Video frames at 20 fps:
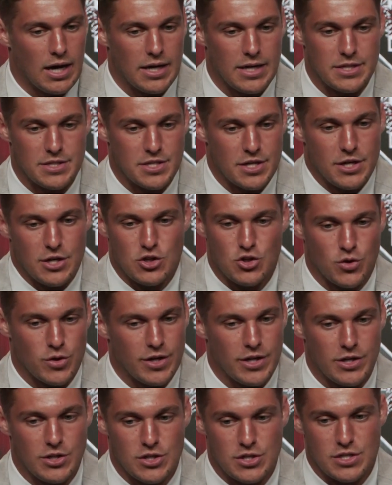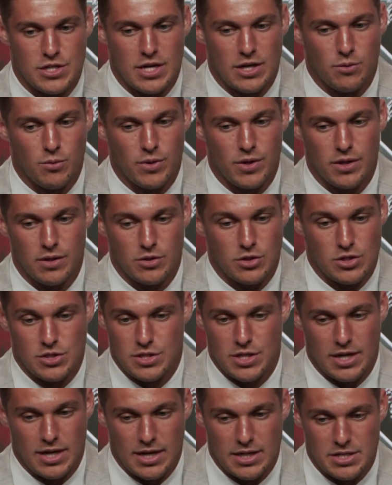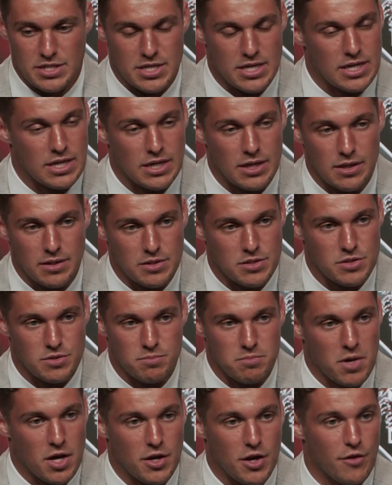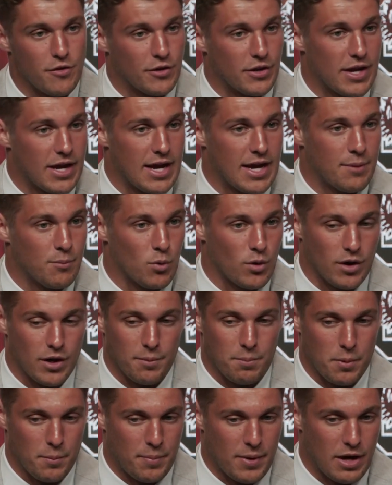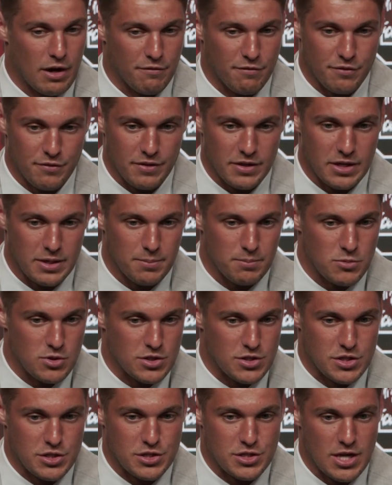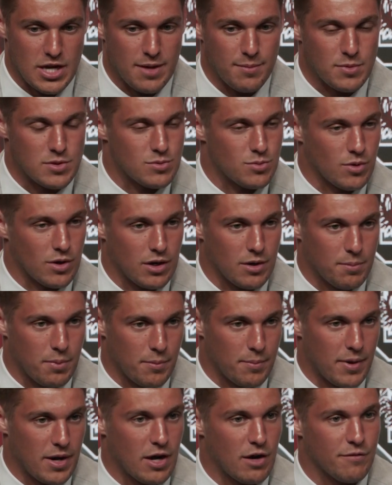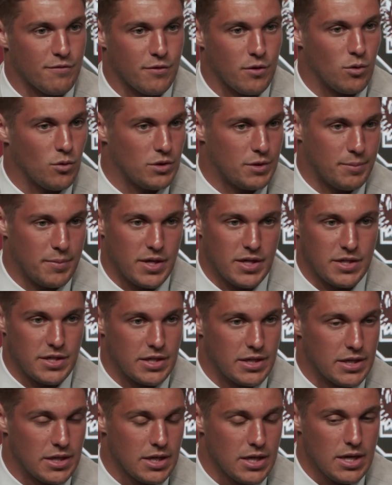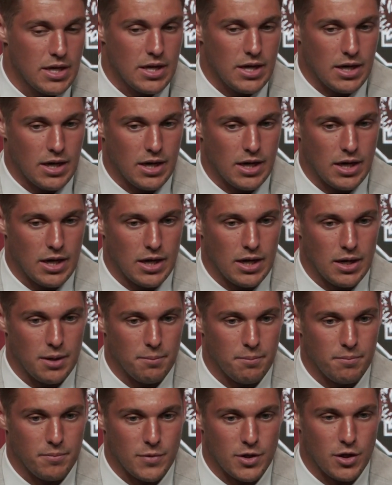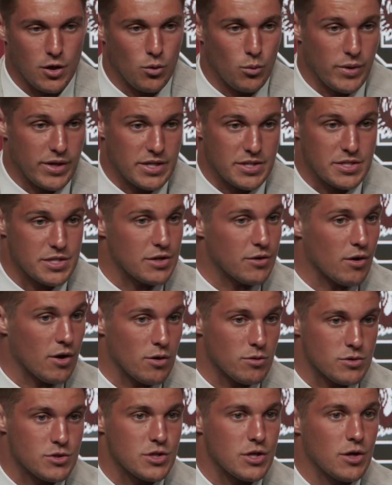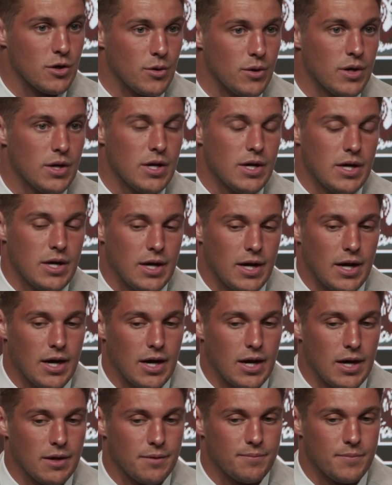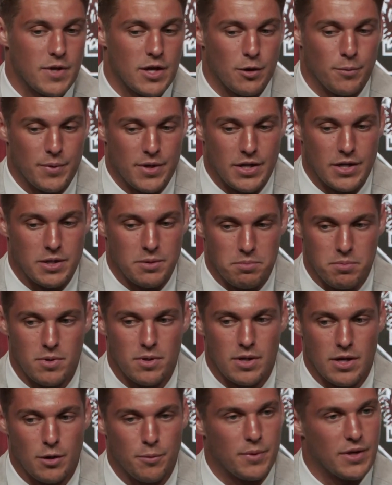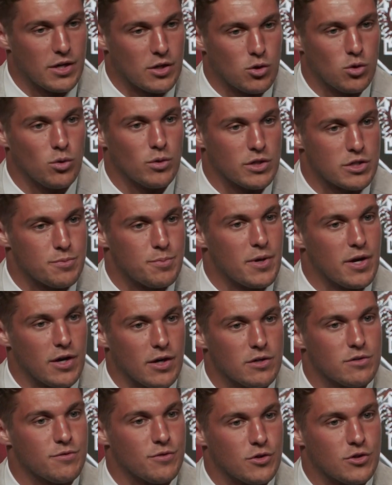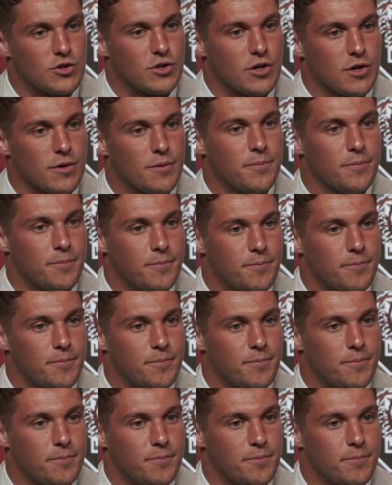he's going to treat it just like I said, it's another game. We're going to prepare for them just the same as we're going to prepare for Old Dominion, you know, week zero. So it'll be a cool experience for sure.